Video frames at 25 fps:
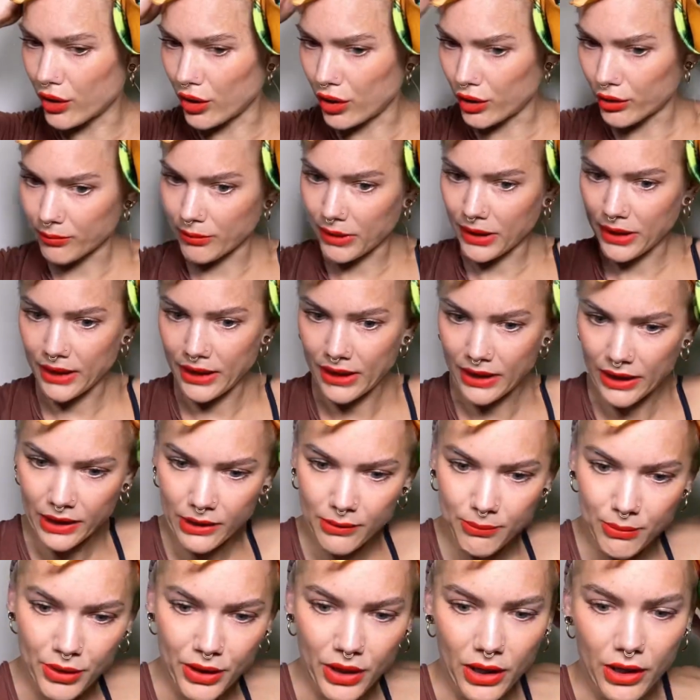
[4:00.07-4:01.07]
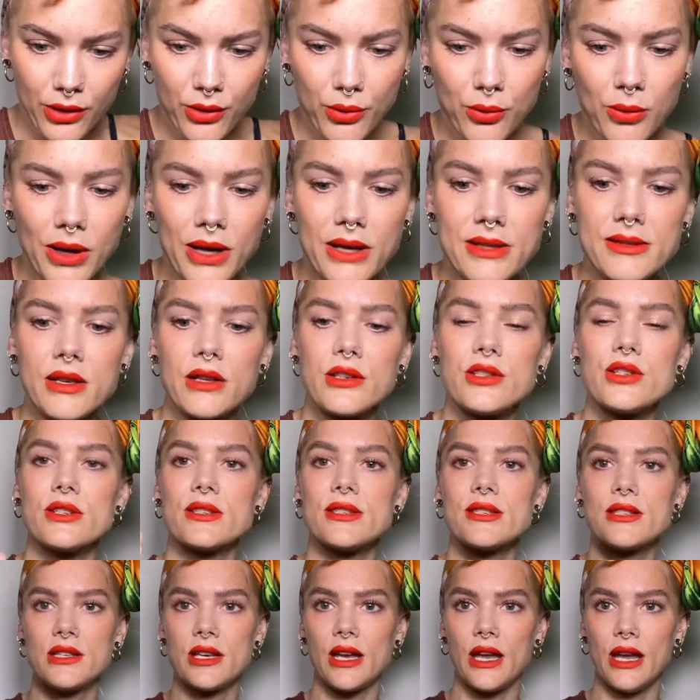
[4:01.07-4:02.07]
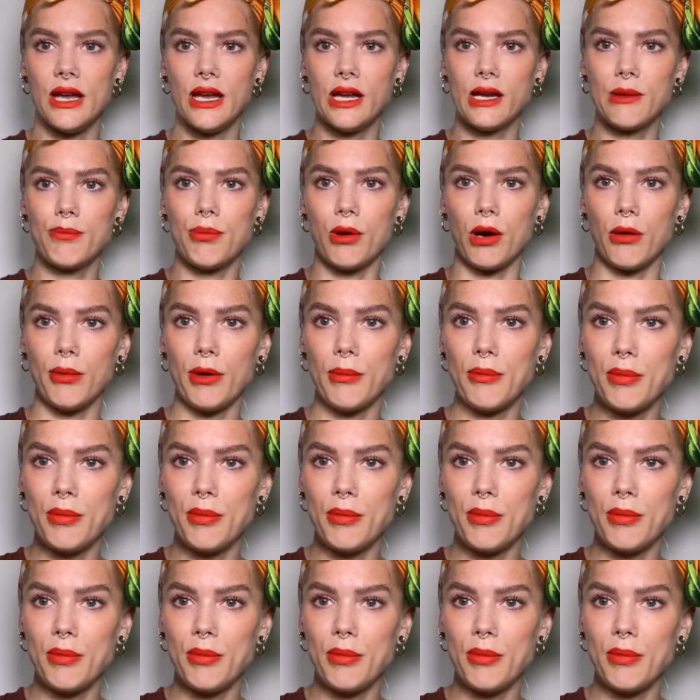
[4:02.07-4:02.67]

on my head but otherwise I just take bobby